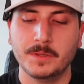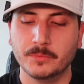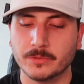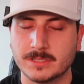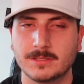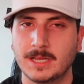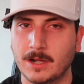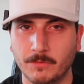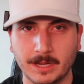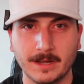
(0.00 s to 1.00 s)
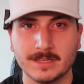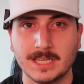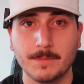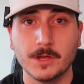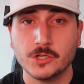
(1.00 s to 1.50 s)
people were kind of running the
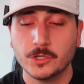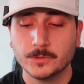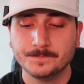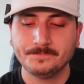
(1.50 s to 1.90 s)
same issue.